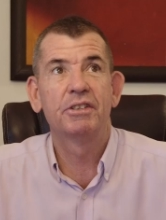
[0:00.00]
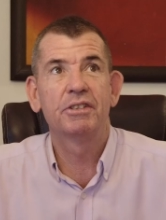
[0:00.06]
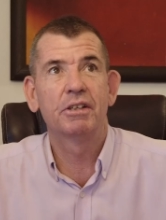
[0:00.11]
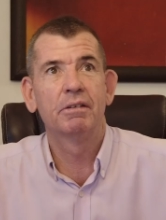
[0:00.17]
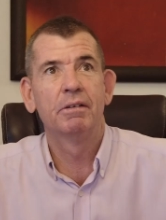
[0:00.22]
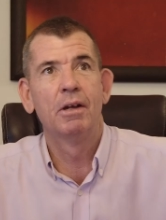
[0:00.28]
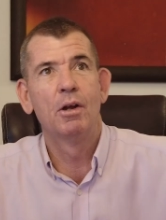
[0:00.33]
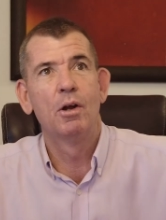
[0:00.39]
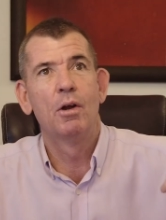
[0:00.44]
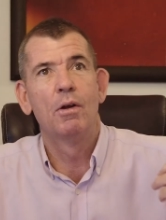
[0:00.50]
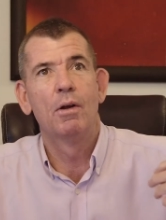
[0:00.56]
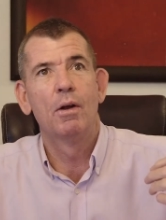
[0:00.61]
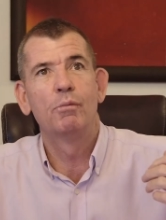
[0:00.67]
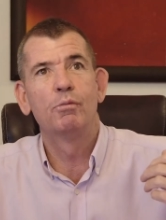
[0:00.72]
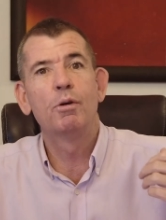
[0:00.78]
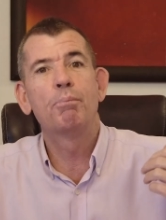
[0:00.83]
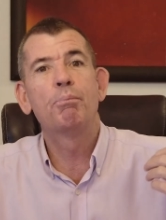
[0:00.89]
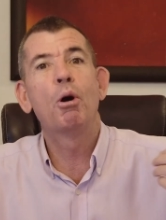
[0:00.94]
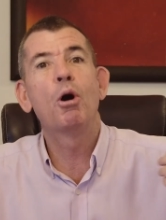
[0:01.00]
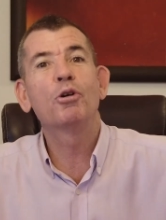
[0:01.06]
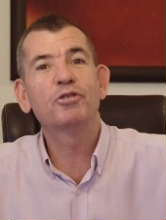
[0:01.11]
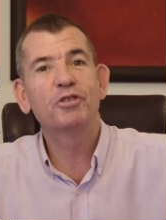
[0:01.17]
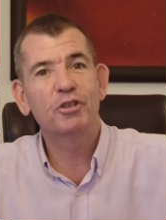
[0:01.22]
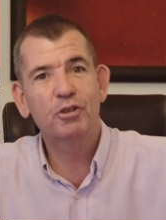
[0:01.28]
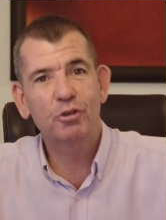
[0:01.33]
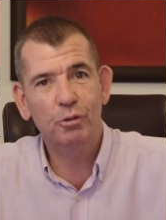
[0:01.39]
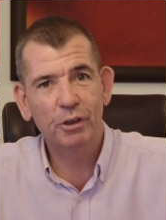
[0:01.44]
a
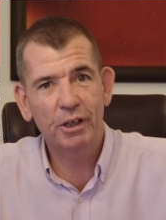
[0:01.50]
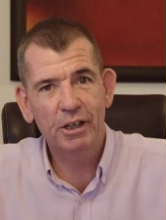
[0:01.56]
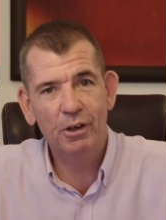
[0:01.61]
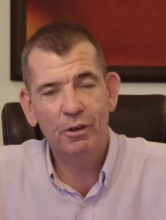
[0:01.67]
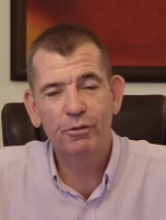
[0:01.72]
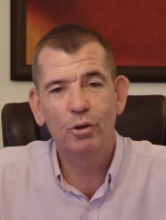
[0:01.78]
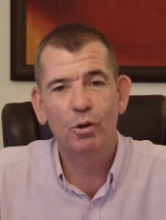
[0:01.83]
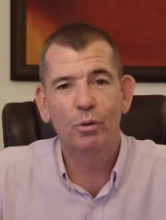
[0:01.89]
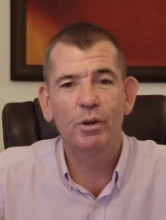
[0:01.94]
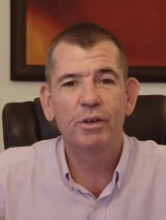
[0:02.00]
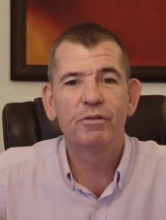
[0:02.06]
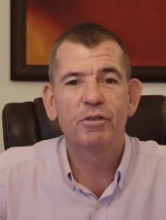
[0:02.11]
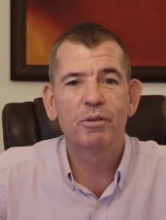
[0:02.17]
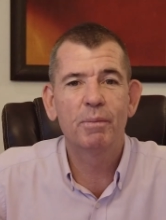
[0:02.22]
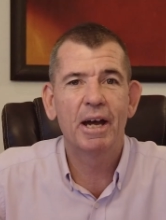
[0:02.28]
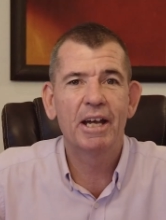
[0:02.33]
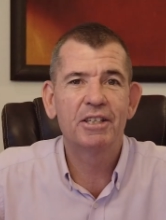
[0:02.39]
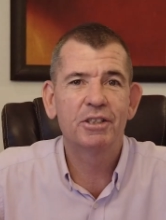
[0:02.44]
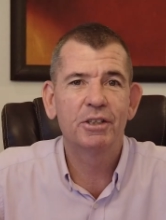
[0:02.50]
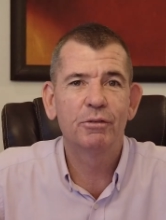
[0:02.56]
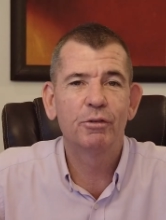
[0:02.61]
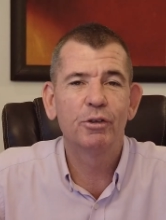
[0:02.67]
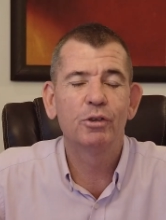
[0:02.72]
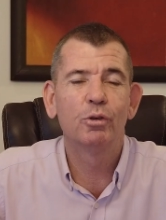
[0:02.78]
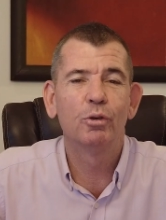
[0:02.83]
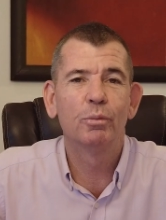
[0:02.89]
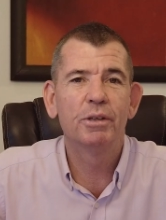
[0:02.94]
repository of your information
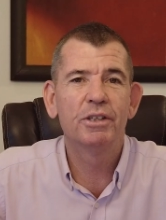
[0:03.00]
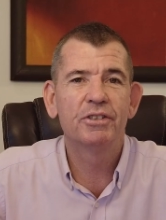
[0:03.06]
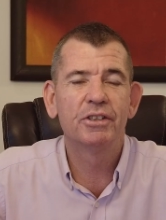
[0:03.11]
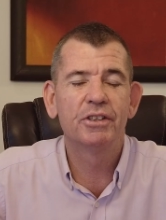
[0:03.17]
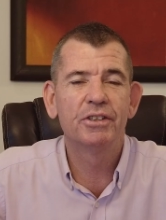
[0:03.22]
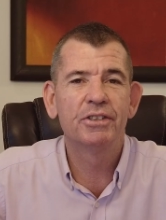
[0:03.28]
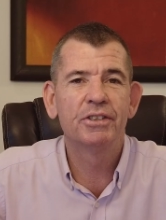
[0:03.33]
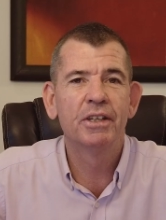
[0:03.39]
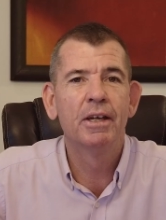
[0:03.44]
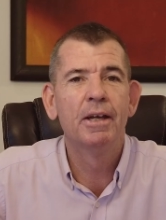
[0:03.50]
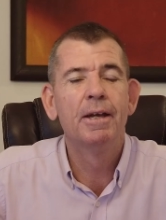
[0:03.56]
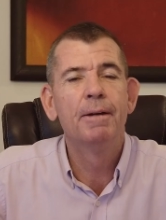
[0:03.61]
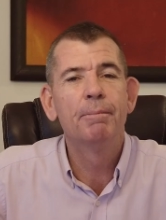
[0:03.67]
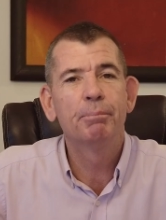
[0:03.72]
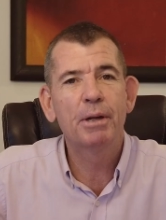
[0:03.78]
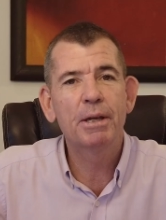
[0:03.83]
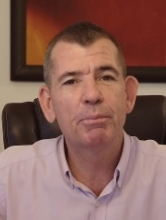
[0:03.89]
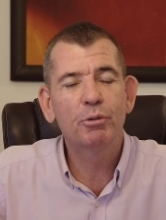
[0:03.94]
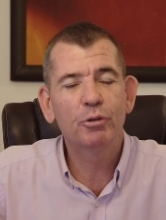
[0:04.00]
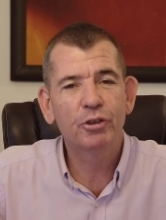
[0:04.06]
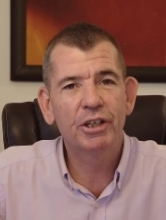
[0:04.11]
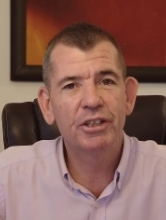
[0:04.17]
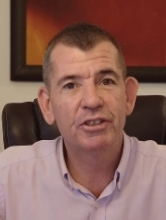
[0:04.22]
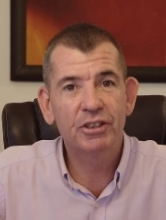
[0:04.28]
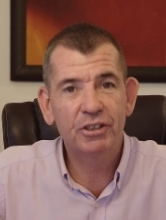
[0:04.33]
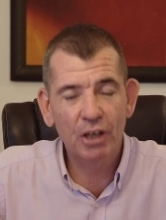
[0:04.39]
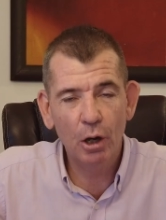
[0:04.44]
for your business. People
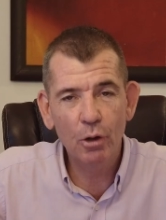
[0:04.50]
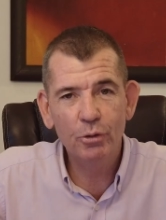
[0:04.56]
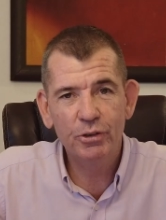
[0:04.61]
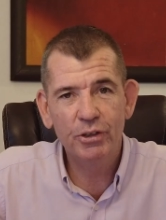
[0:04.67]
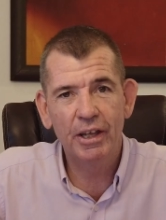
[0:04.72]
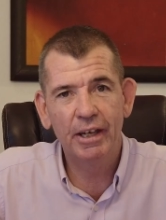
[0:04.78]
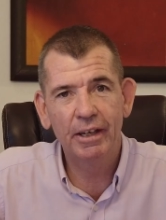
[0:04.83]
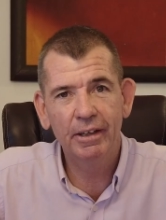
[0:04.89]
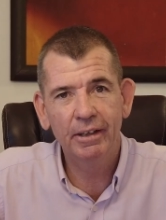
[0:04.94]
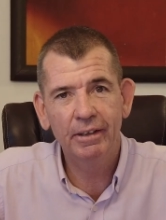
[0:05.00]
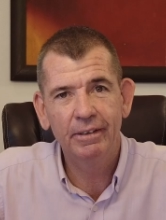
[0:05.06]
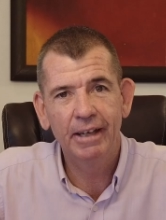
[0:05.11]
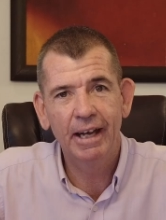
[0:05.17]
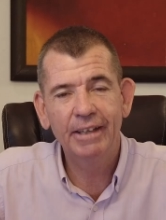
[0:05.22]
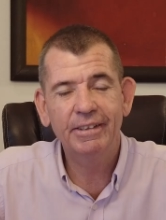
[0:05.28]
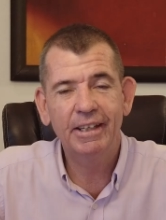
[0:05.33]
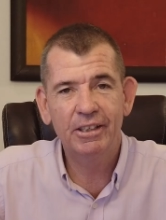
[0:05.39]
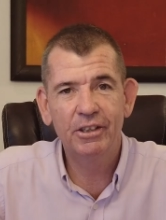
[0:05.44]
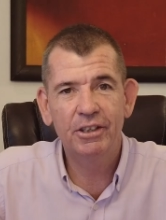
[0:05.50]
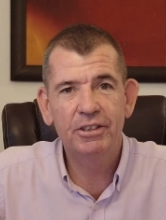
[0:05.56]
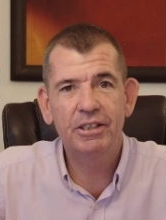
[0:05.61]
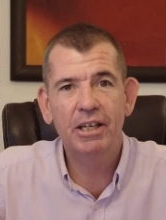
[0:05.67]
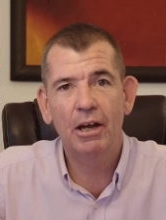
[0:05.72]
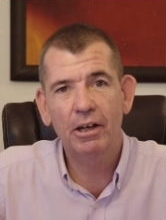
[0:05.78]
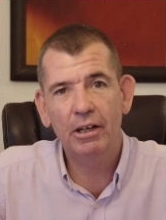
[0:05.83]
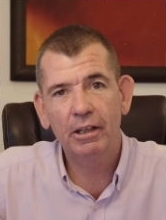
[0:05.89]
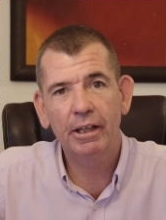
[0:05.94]
need to go to there and they need to
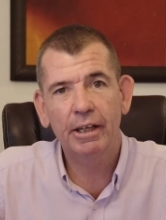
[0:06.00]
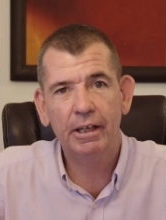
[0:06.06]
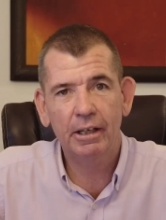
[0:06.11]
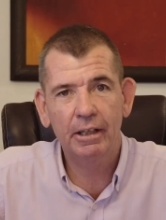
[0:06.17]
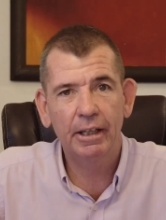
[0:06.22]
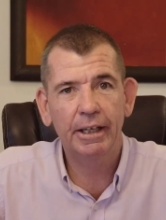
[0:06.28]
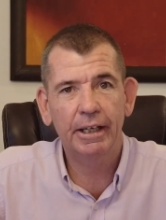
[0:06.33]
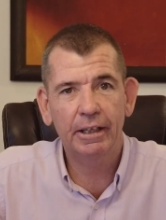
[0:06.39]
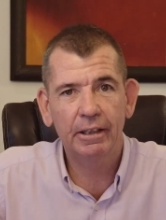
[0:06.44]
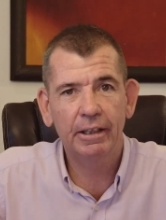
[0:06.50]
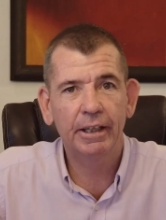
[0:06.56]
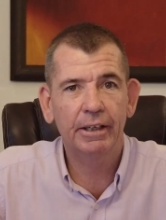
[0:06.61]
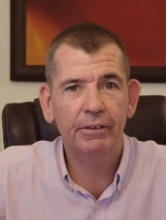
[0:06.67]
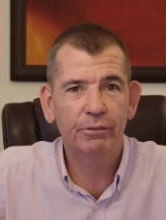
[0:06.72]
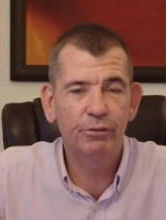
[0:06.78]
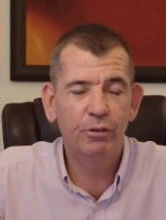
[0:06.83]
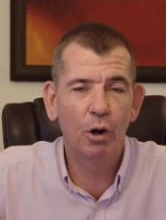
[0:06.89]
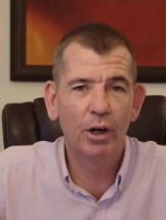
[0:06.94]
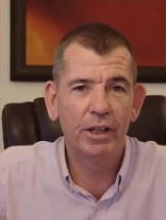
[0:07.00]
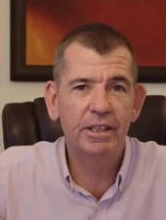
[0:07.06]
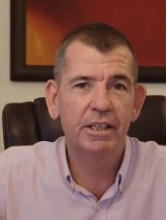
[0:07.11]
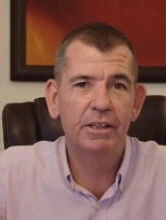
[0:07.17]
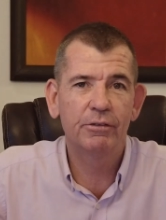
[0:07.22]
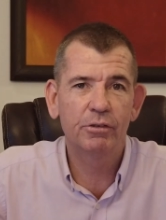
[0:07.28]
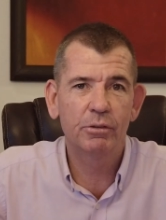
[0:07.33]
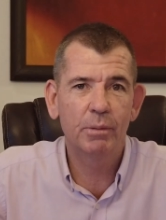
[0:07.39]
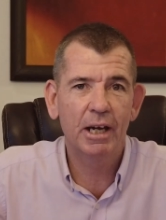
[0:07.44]
go click, click, click, find the
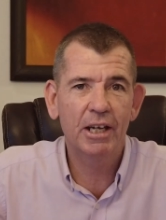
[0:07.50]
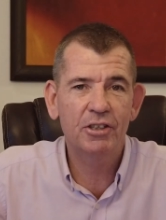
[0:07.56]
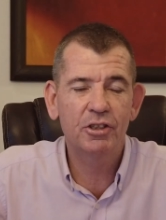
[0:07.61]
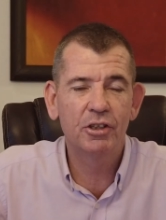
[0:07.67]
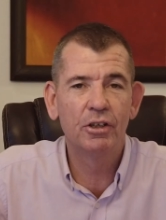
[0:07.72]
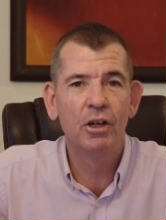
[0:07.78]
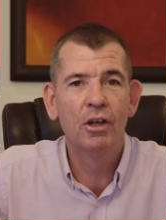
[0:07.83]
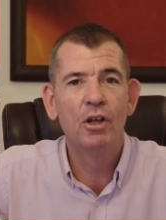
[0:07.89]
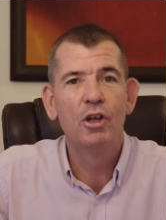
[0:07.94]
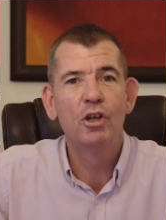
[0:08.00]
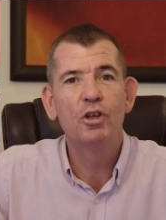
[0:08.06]
information.